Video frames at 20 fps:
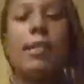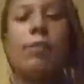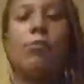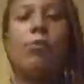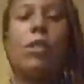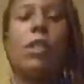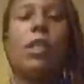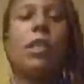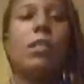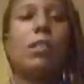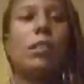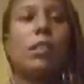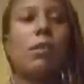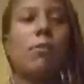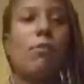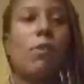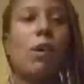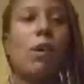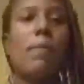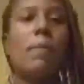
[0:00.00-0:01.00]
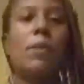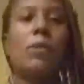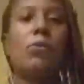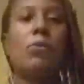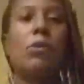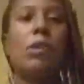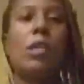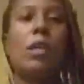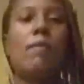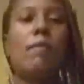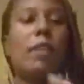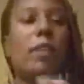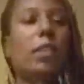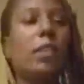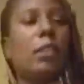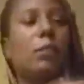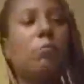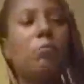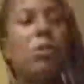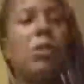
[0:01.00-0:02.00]
you kidding yourself on how much you love it. At
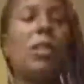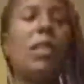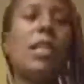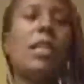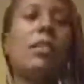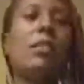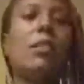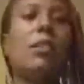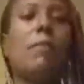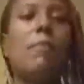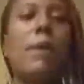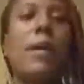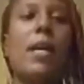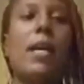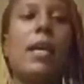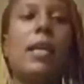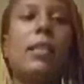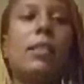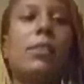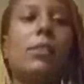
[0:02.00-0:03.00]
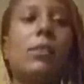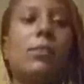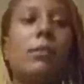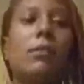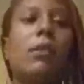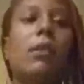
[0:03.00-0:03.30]
least put that to the past.